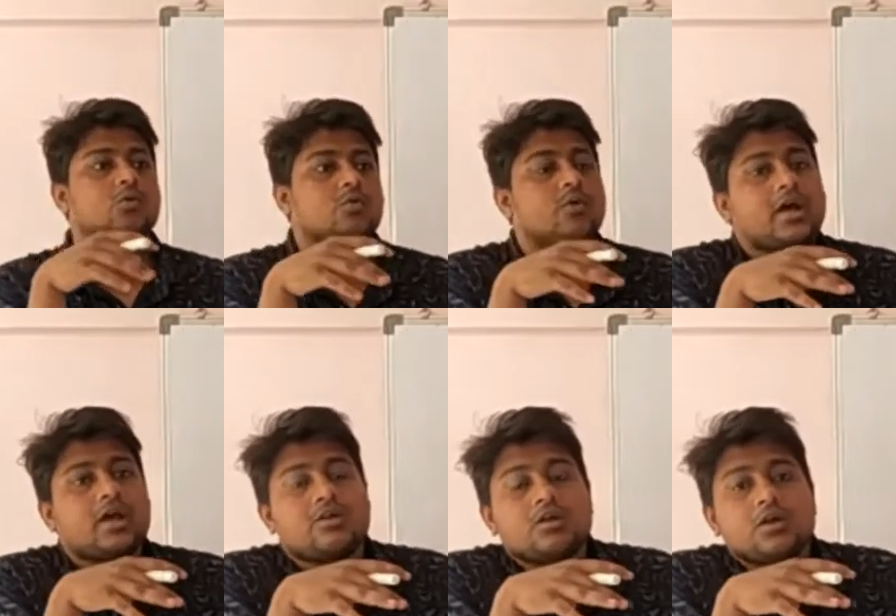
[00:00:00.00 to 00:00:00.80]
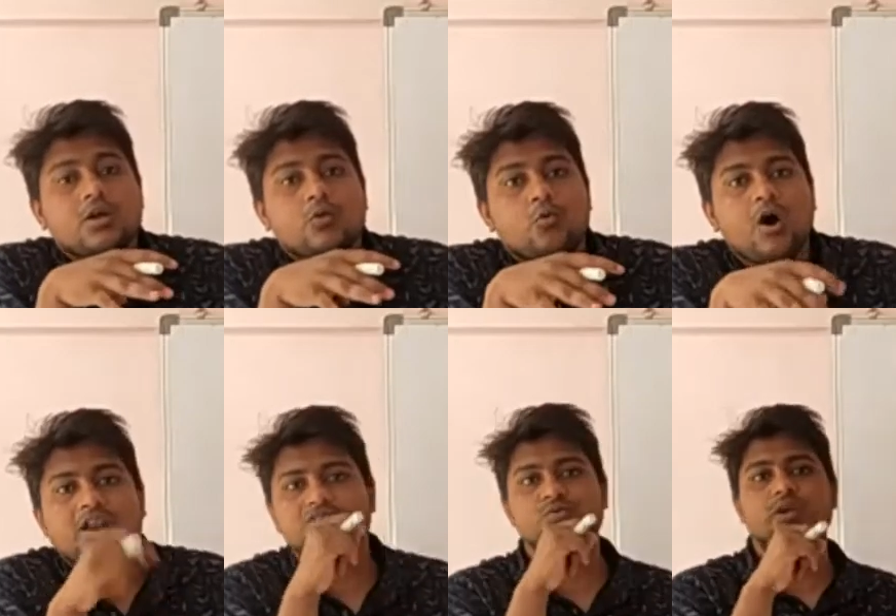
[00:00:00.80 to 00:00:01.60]
where
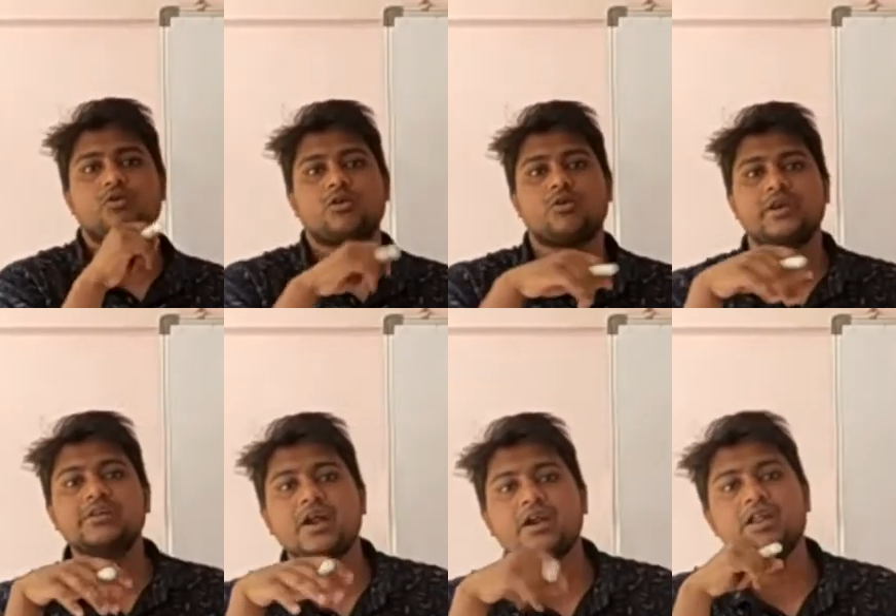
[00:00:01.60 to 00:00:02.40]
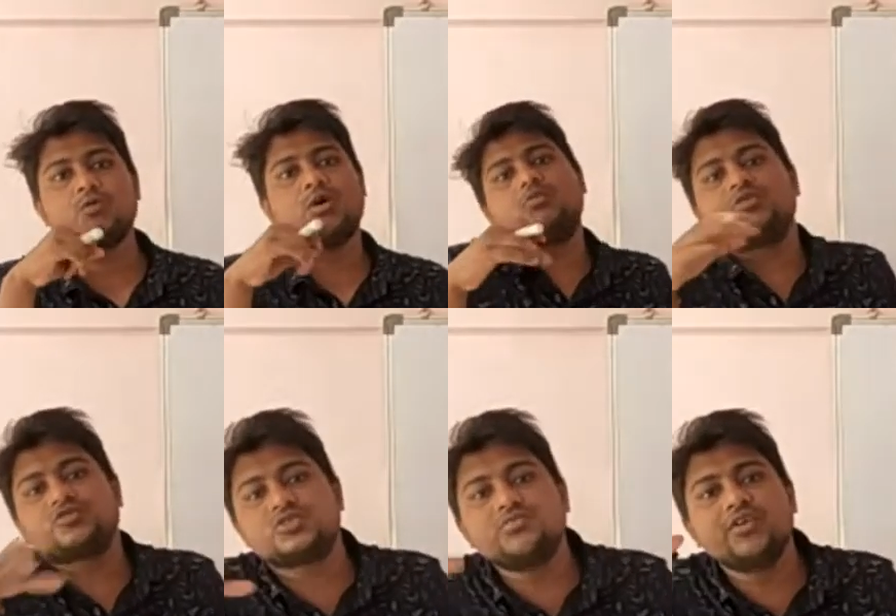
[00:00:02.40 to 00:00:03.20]
war is going on, or internal war or
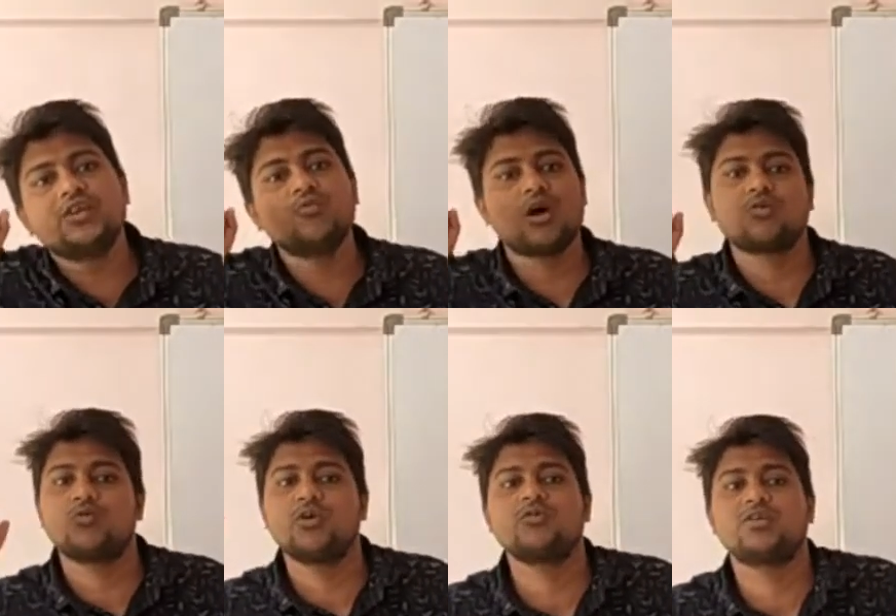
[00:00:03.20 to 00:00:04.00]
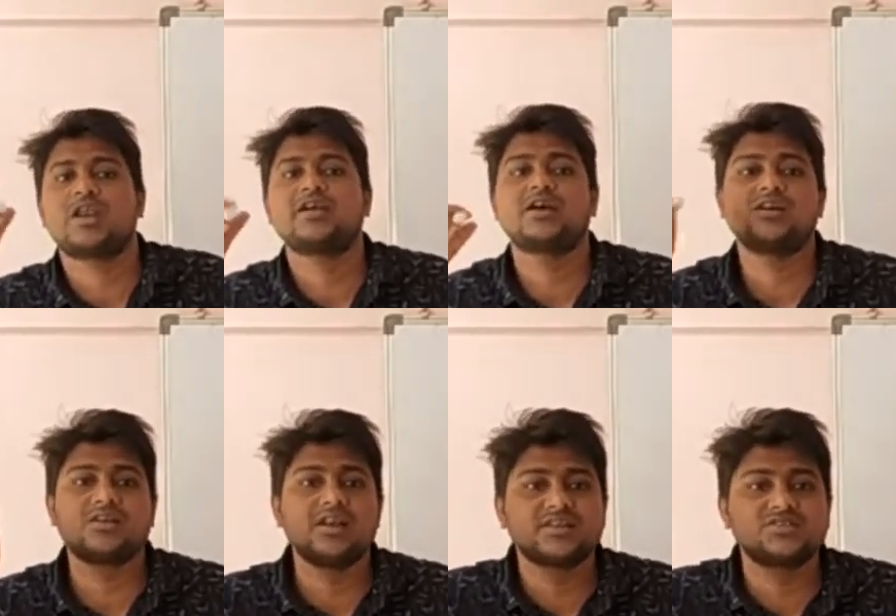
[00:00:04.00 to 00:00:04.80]
civil war going on, like
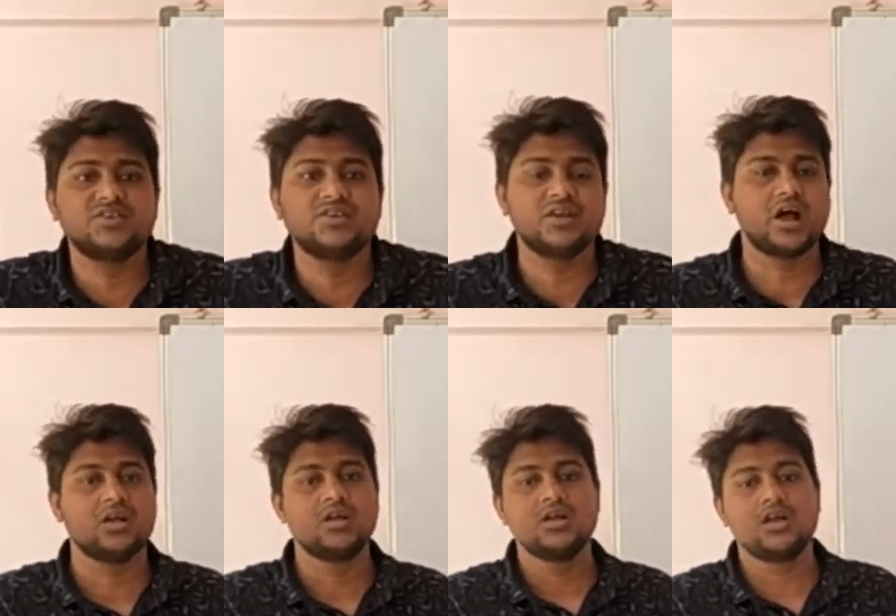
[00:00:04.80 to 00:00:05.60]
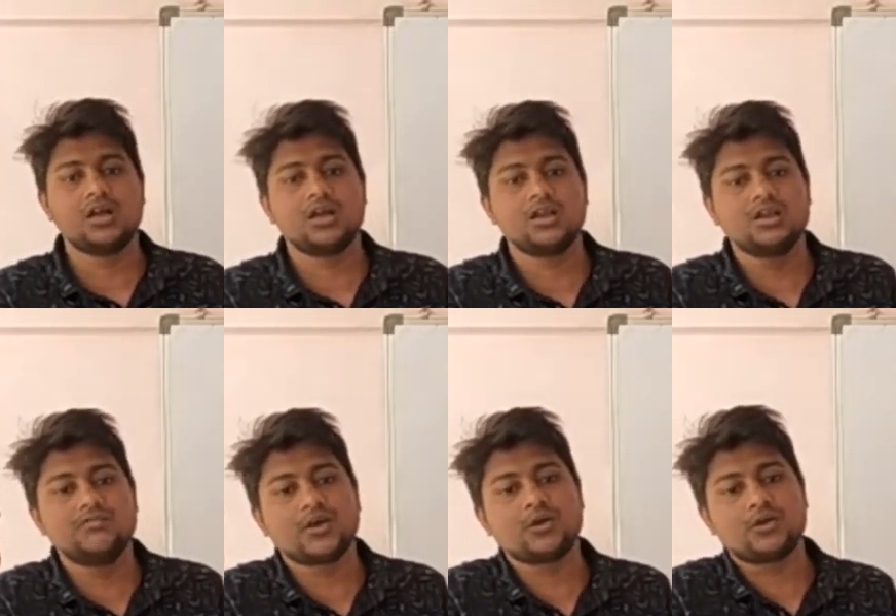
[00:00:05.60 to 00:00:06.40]
country like Syria,
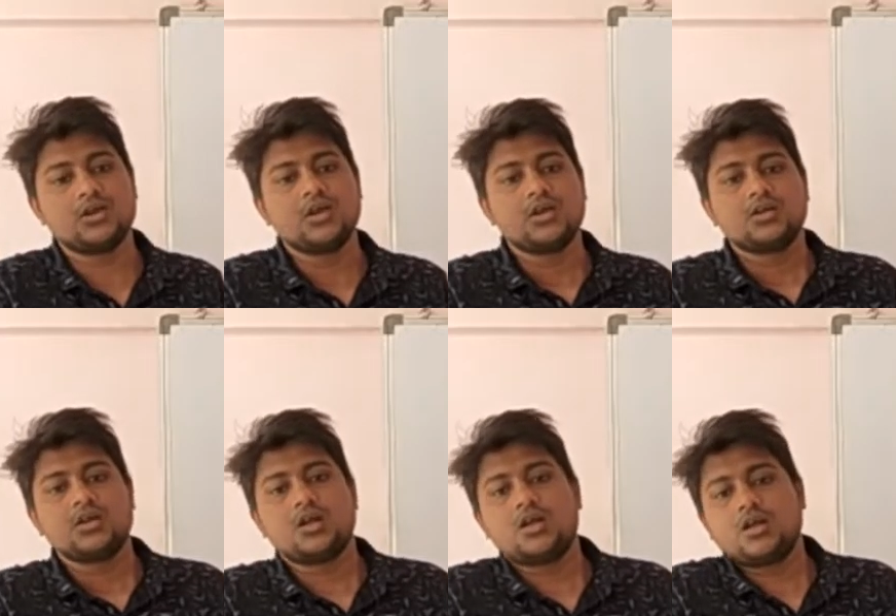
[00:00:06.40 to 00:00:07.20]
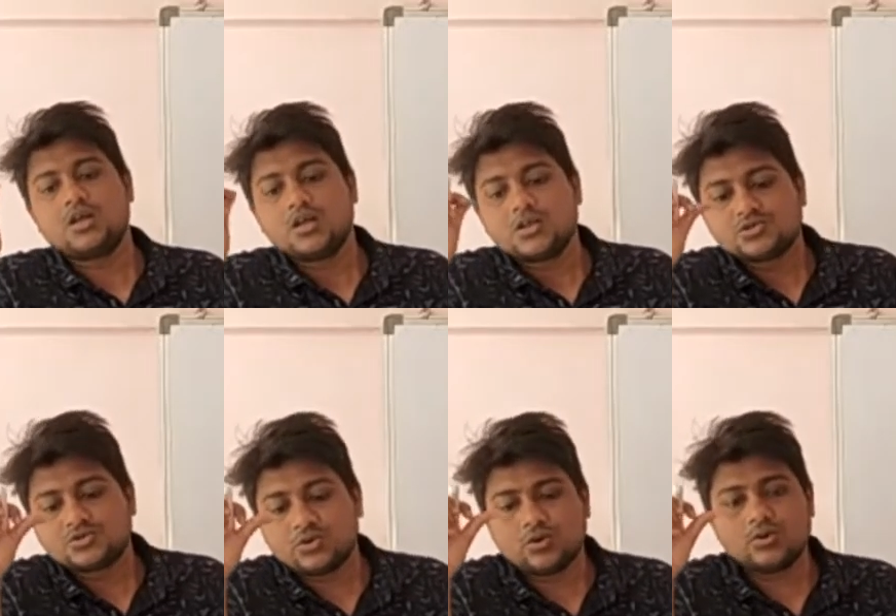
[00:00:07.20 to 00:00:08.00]
Lebanon.
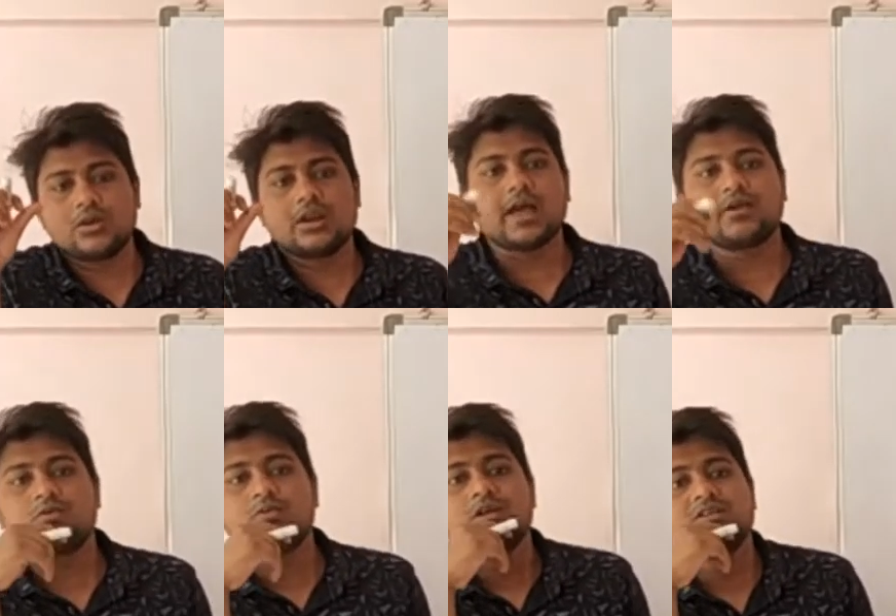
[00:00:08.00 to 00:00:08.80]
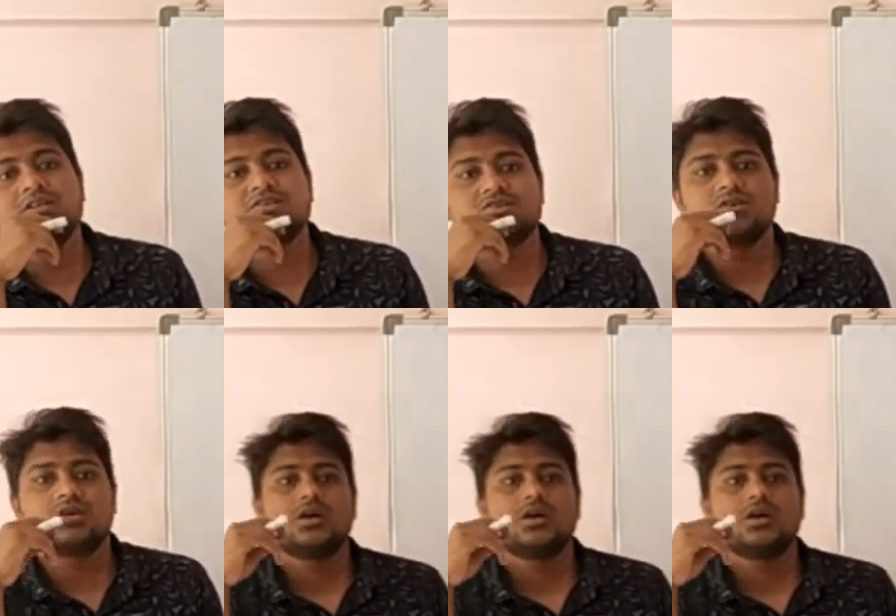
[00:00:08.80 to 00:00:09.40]
So like this,